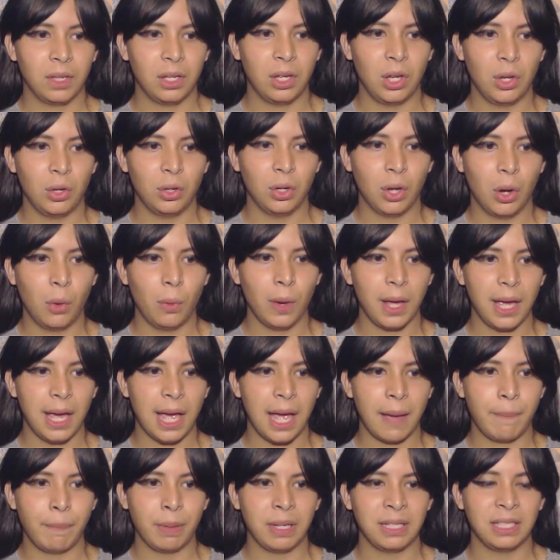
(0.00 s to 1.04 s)
you know what
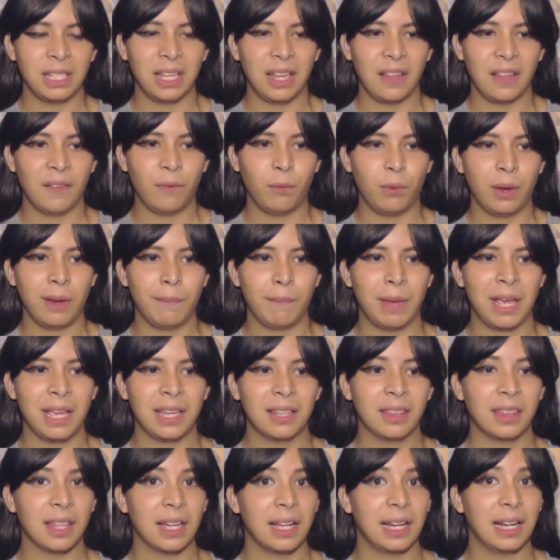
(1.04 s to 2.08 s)
happens if we
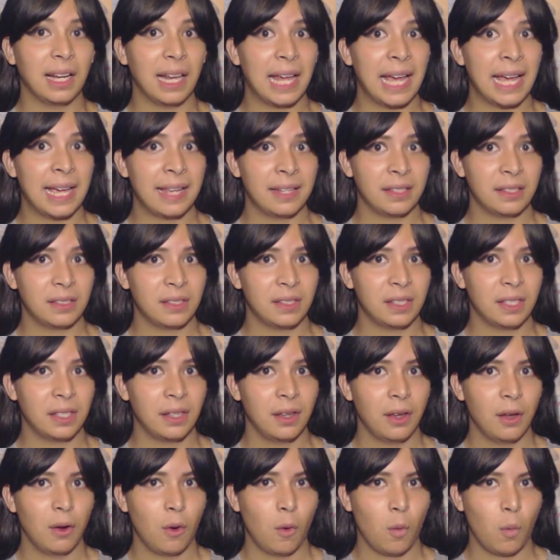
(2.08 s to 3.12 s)
make the glance
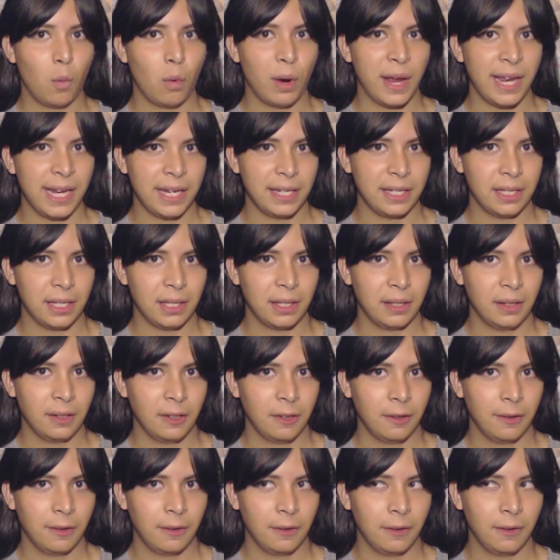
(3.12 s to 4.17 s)
wait.
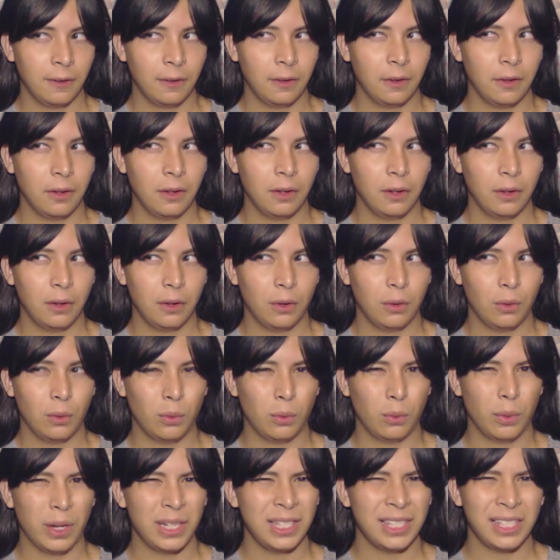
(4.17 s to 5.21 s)

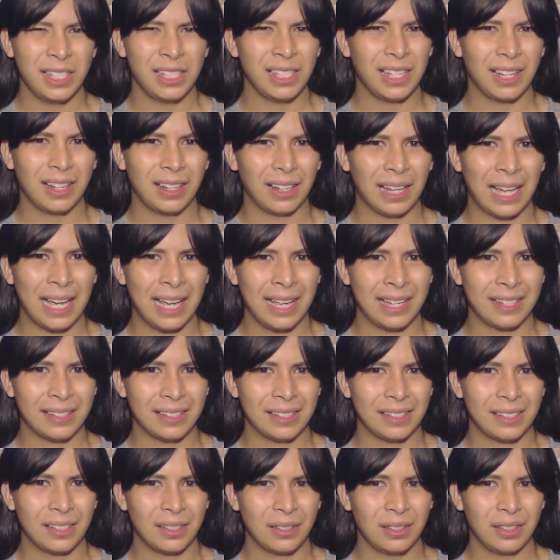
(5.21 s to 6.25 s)
What's the
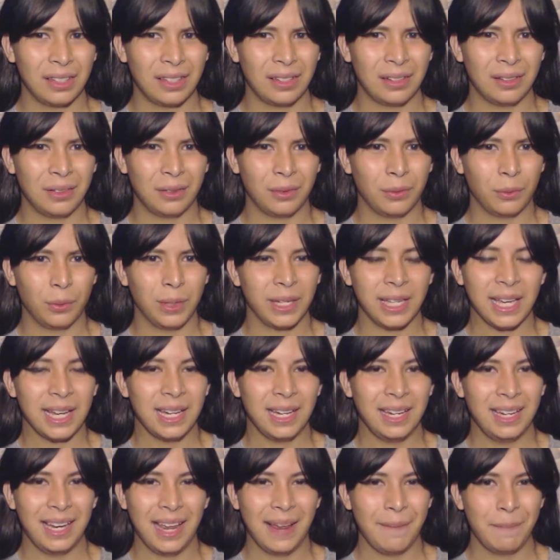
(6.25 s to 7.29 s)
glance? And what
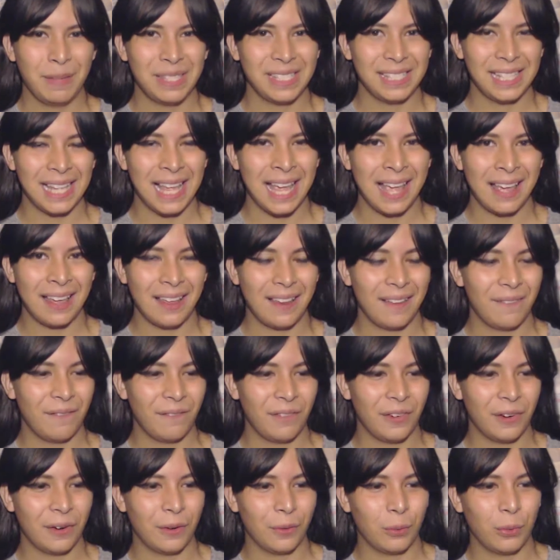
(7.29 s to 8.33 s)
kind of name is that,
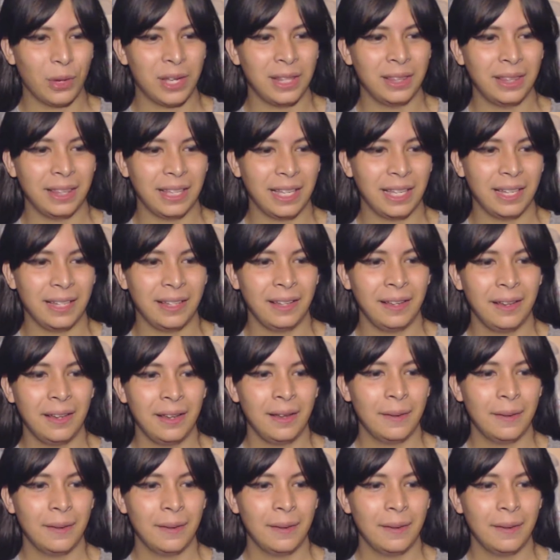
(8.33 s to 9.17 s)
for one thing?